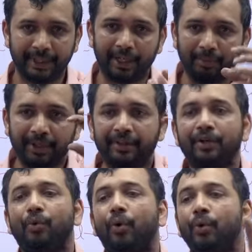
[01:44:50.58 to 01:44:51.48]
That means
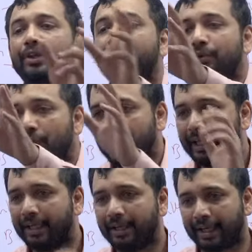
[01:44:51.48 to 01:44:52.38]
that who is
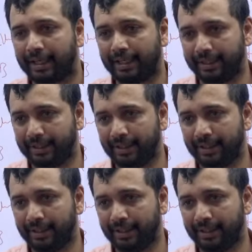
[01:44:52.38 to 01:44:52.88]
advocate on record,